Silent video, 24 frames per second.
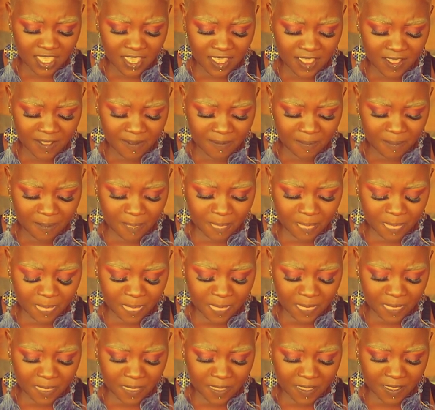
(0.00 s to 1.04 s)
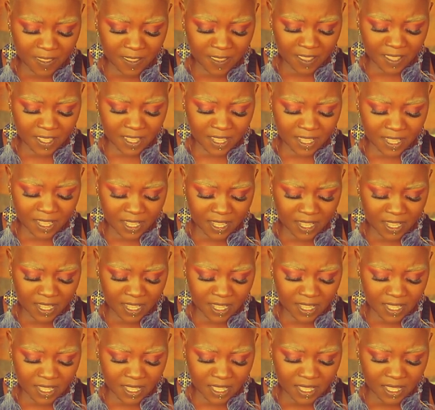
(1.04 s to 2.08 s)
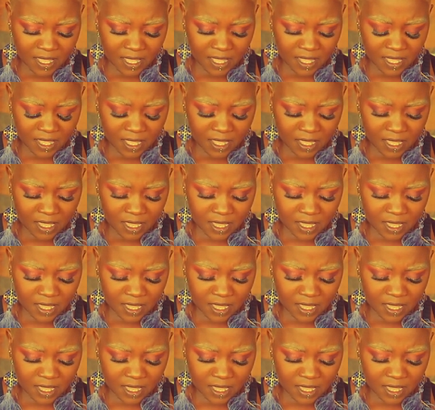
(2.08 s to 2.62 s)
No one is speaking in this clip.